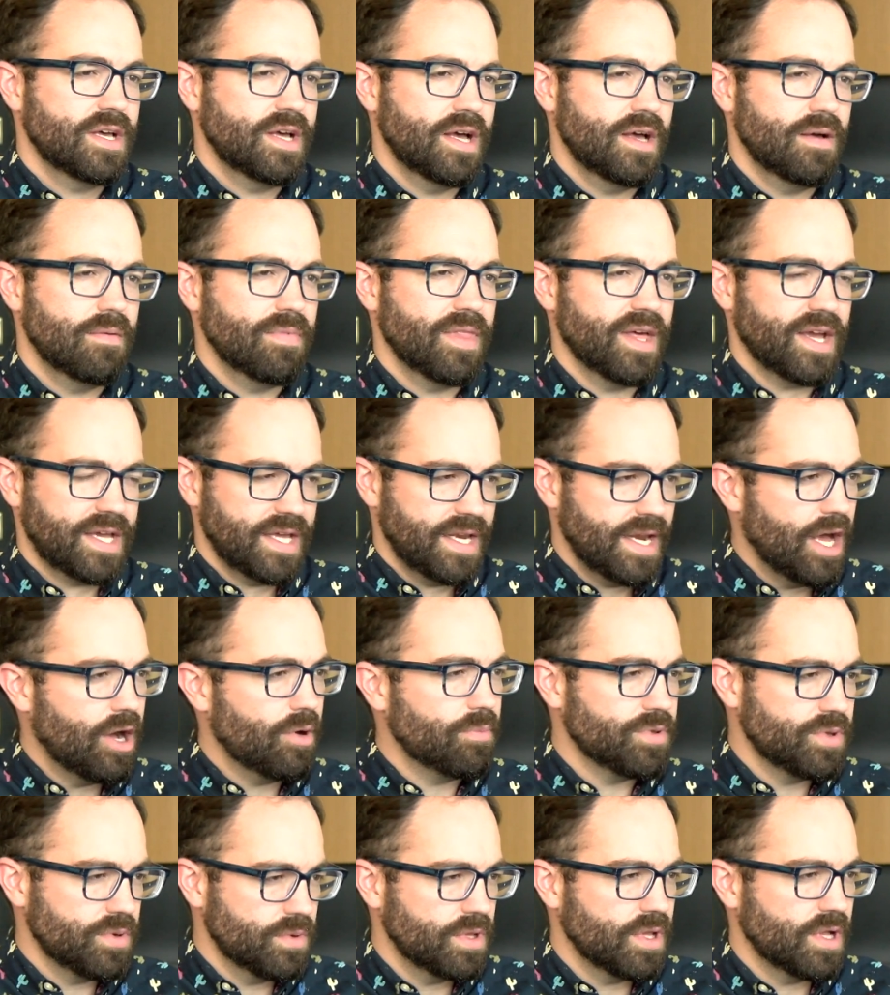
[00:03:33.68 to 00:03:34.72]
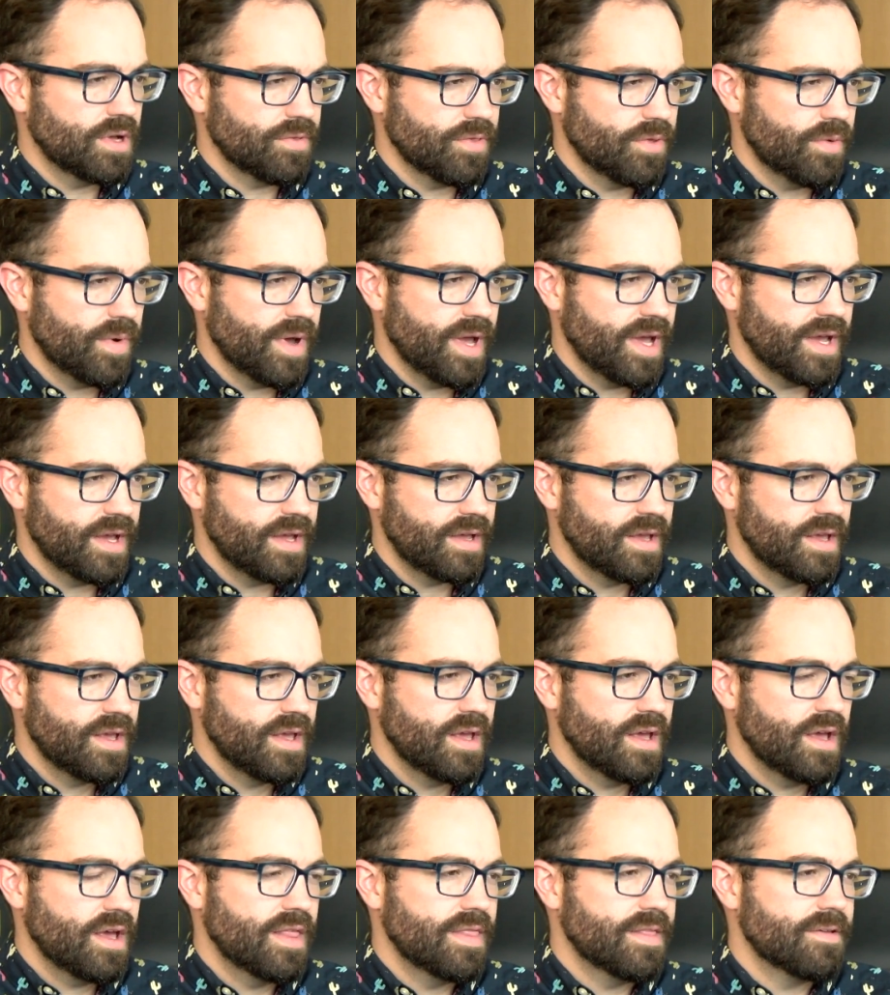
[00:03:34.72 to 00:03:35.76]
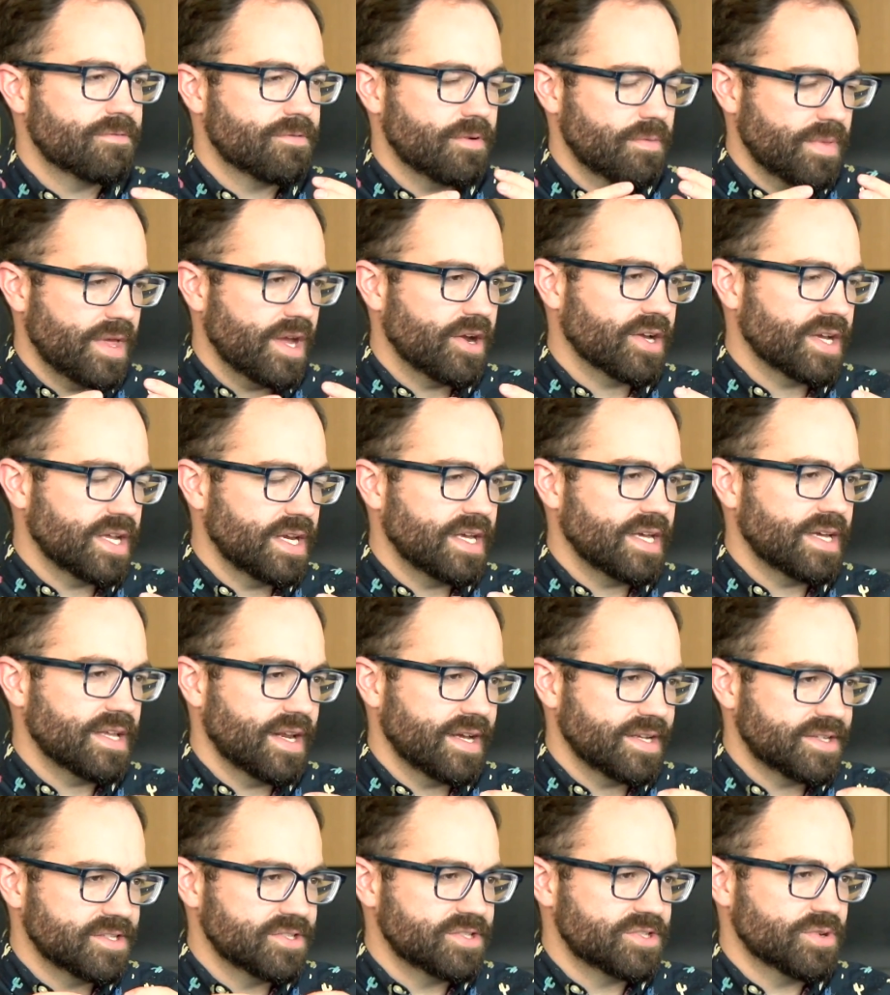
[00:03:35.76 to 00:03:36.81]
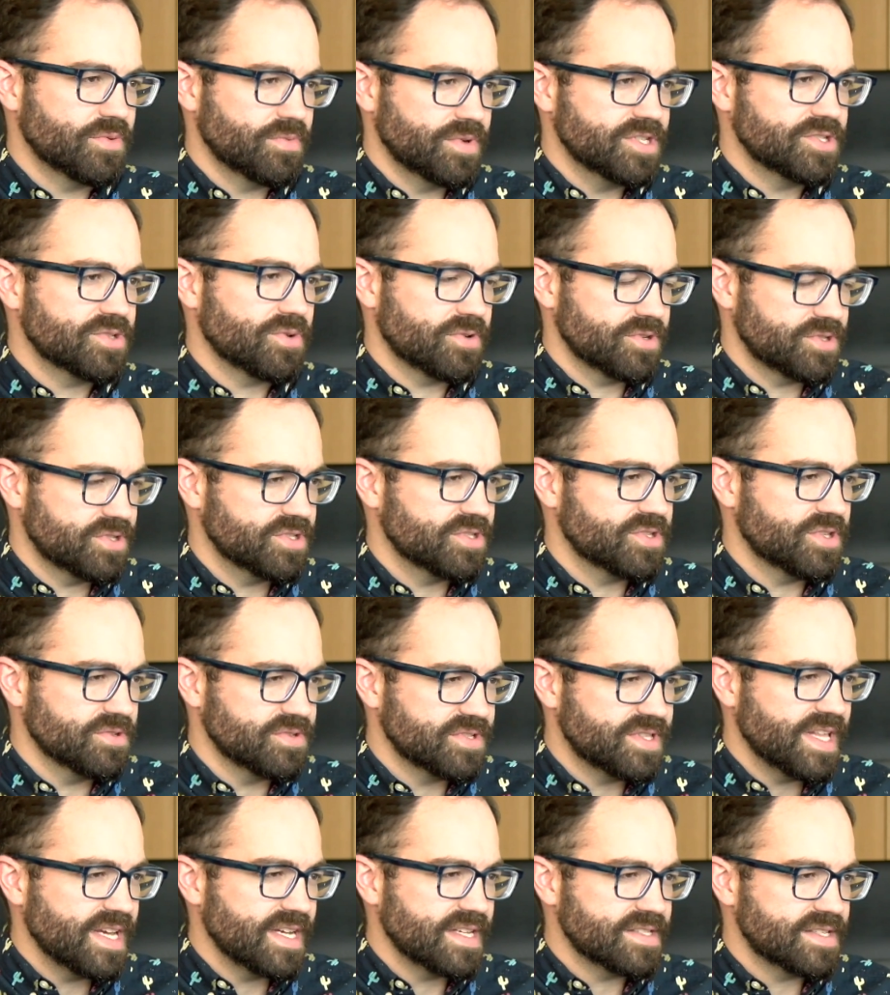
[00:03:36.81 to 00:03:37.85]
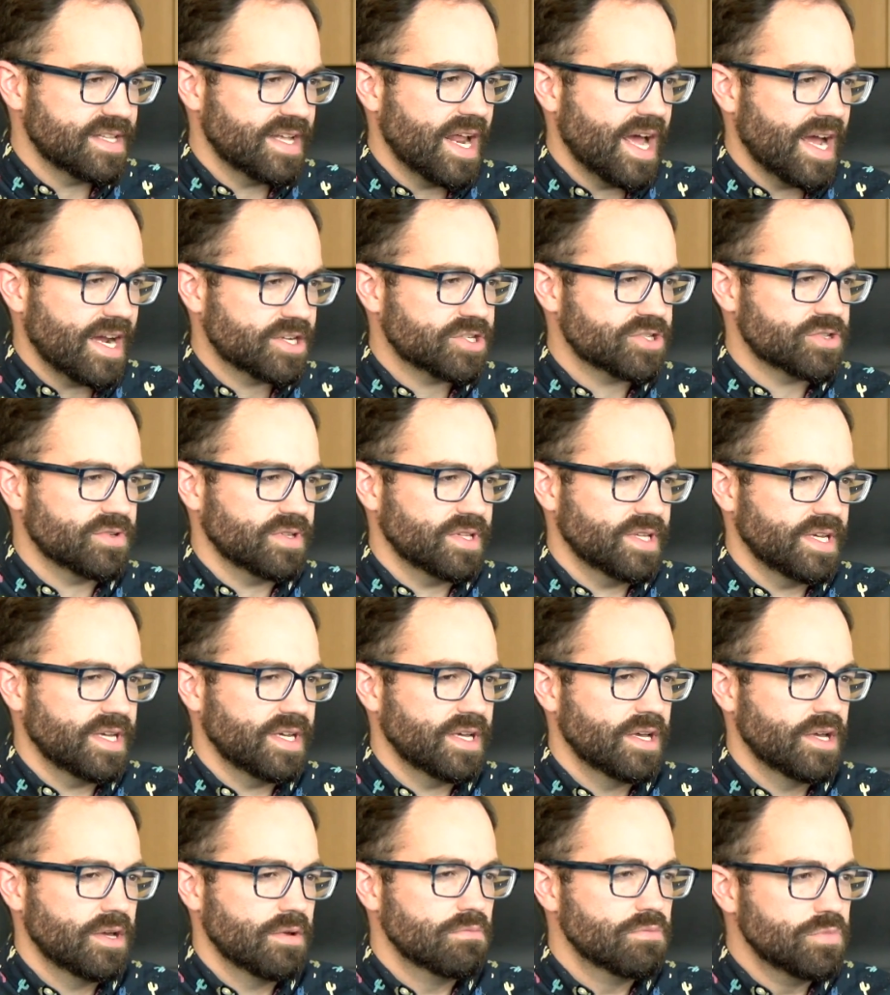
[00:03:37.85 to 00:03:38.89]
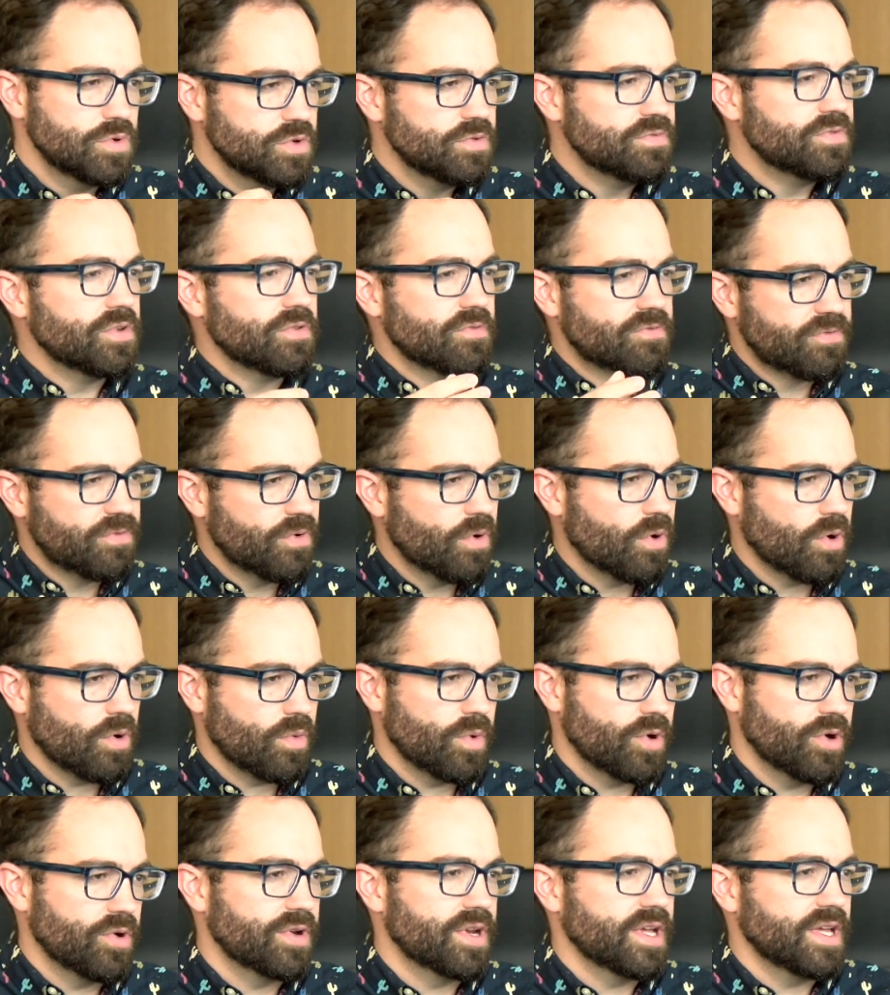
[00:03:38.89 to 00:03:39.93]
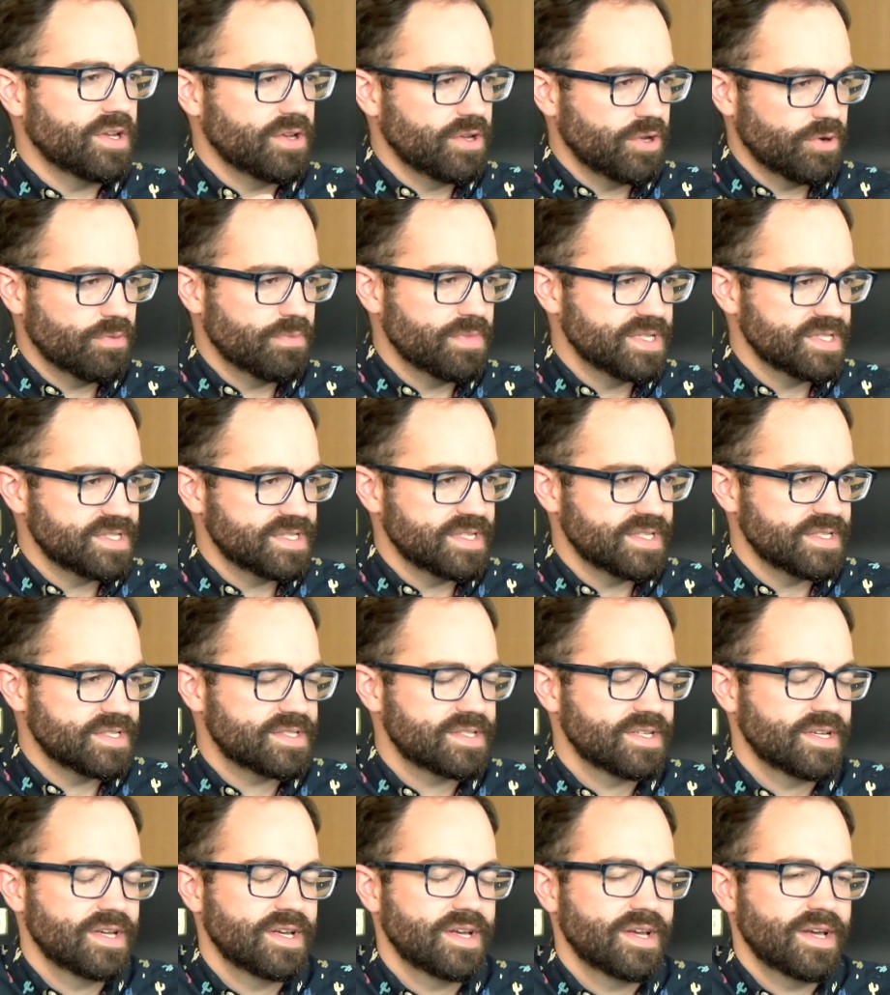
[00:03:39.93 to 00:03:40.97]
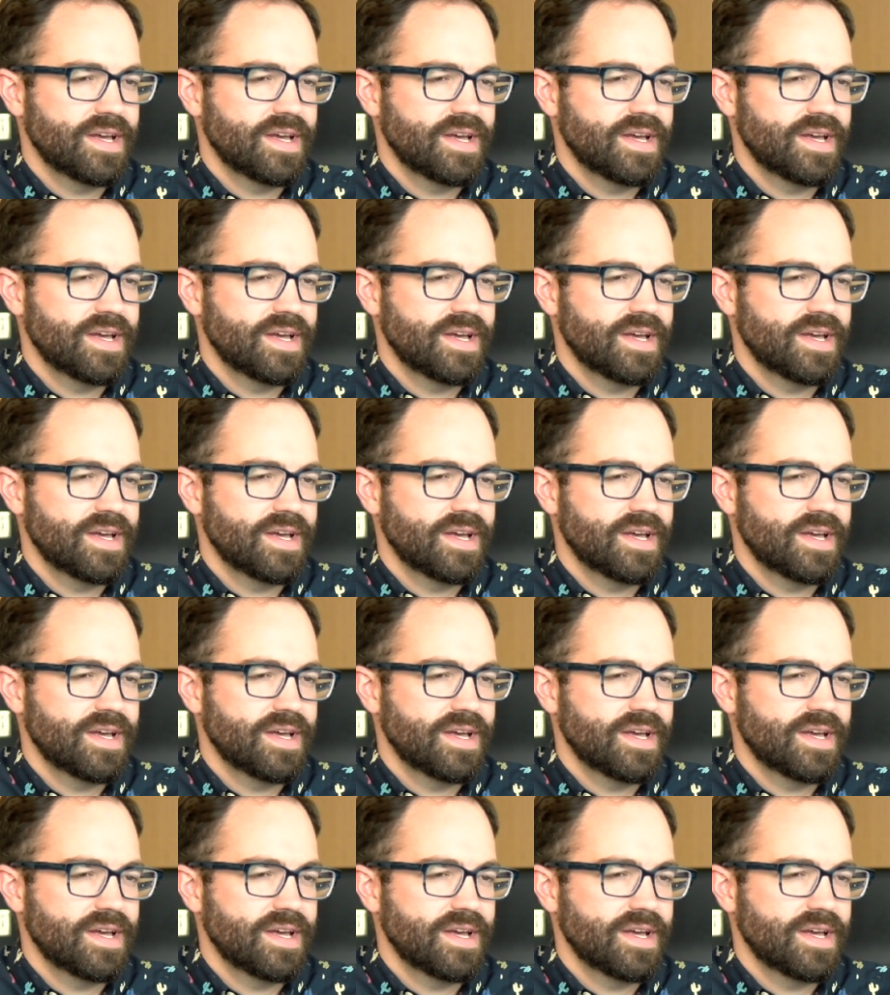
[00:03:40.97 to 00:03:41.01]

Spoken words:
that can help you along the way. And then from there, getting connected to resources, those things that actually move you forward in your business.